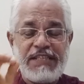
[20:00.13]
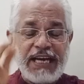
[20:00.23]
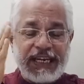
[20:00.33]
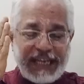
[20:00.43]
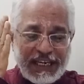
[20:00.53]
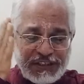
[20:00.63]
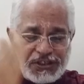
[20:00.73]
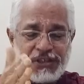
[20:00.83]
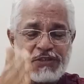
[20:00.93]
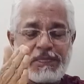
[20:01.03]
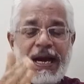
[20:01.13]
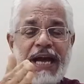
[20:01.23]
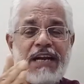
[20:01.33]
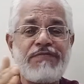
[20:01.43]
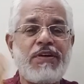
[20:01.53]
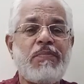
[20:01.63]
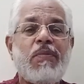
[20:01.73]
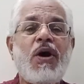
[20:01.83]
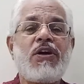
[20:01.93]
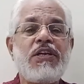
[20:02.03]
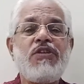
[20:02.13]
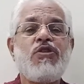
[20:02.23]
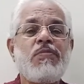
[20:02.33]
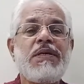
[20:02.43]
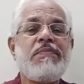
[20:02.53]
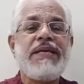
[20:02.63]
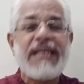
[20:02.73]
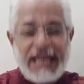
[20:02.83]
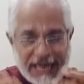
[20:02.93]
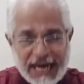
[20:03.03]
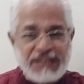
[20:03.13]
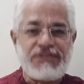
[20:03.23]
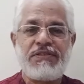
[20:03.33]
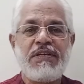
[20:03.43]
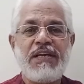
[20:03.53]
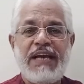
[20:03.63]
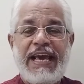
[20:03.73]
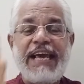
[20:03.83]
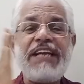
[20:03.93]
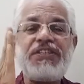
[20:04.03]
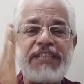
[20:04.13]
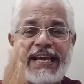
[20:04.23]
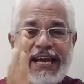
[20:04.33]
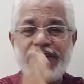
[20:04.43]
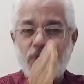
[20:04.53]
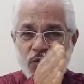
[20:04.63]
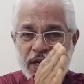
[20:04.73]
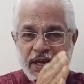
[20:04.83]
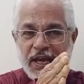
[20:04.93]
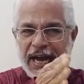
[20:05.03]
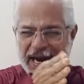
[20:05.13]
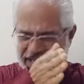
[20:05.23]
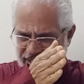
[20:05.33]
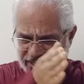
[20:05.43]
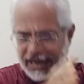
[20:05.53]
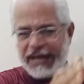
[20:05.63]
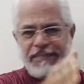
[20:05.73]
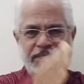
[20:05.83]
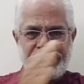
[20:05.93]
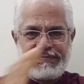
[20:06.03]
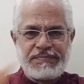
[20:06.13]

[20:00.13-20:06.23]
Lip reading: The attention span of a modern human being like us. 8 seconds only at a time.